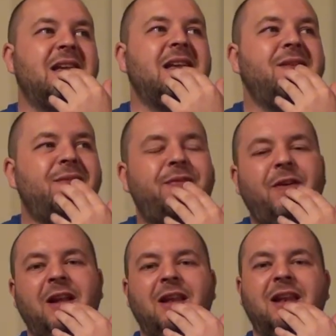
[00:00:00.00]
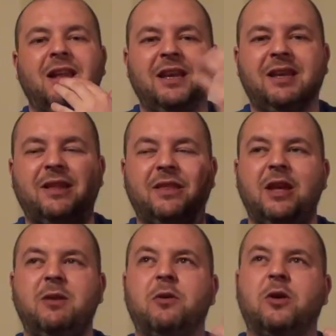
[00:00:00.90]
It felt like
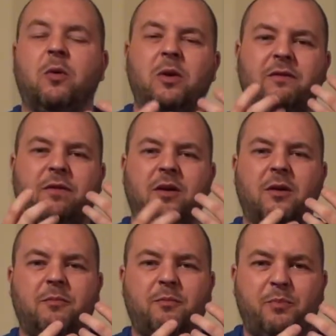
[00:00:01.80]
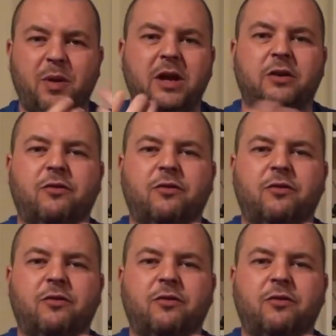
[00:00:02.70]
they were going for big